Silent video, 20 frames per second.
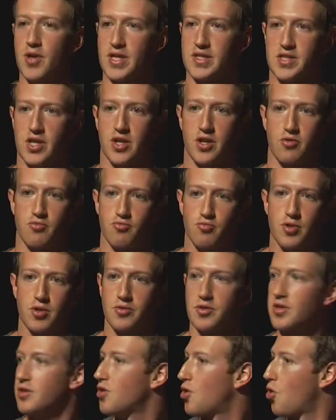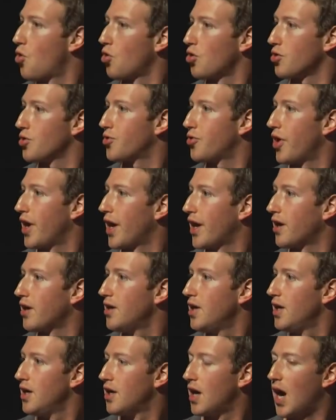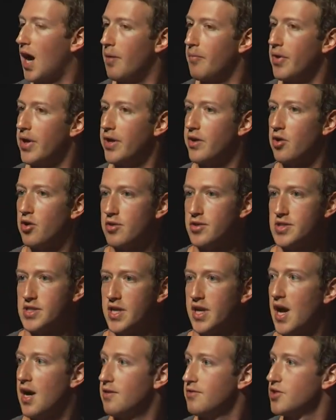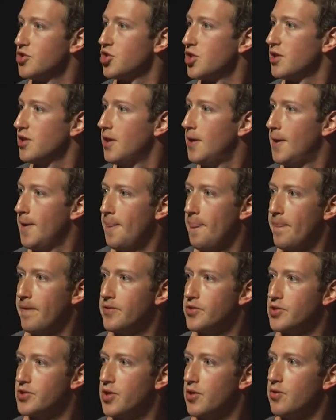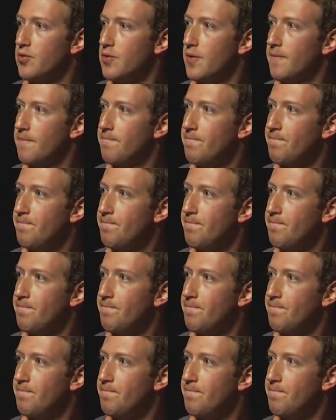That's like a really core thing in our psychology. So